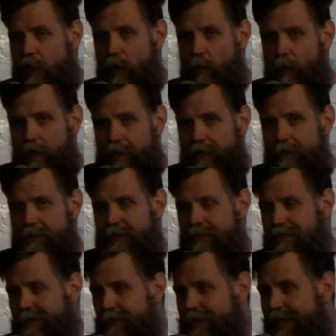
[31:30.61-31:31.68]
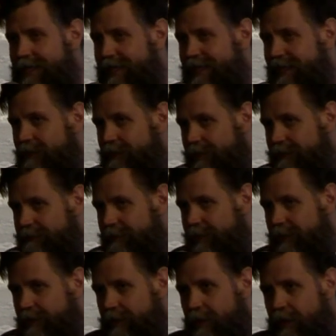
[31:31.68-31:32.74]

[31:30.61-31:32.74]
what else is located near them.